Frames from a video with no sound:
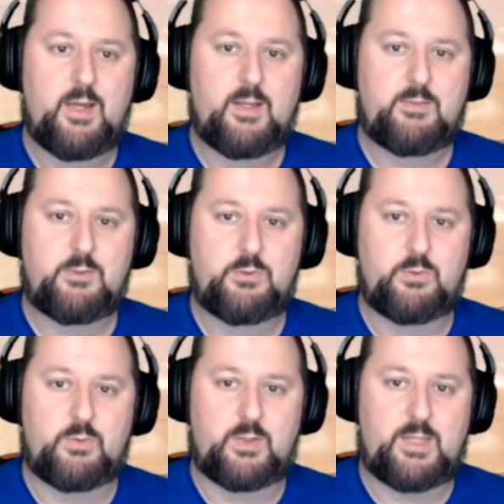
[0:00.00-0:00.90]

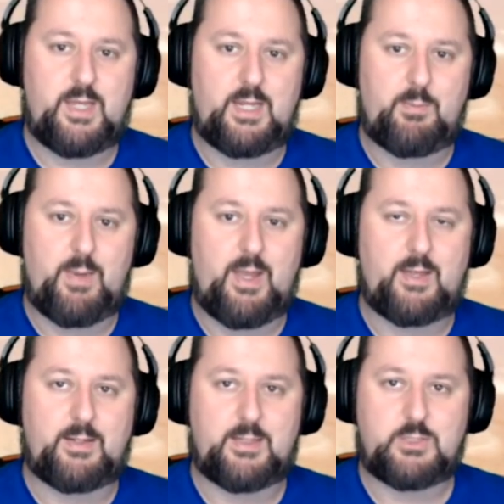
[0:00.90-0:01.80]
to the game
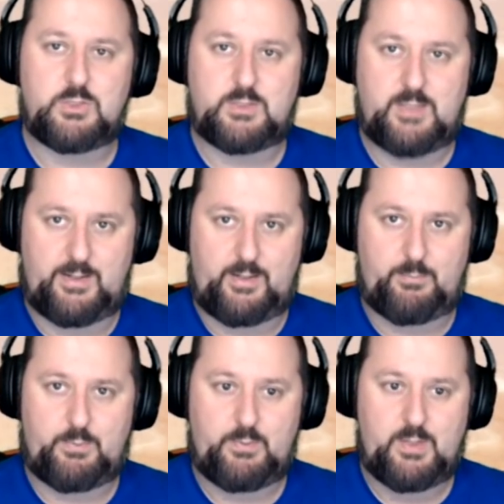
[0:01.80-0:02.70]
and get you set up.